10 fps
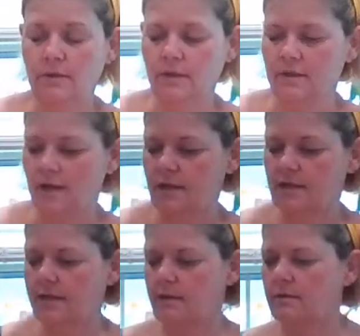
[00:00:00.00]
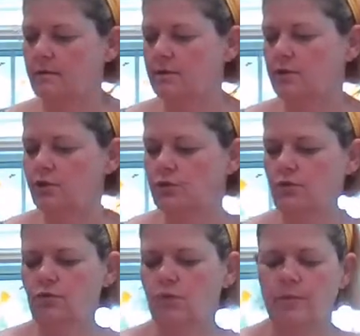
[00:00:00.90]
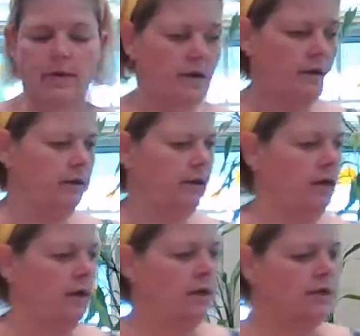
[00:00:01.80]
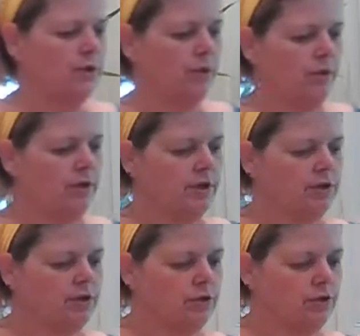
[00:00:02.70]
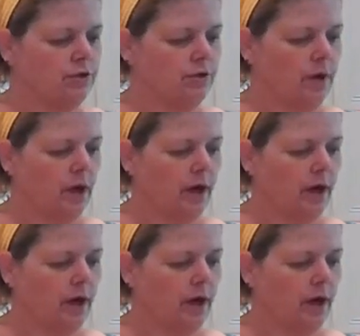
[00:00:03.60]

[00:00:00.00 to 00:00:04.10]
Does not sound too bad. So what we're going to do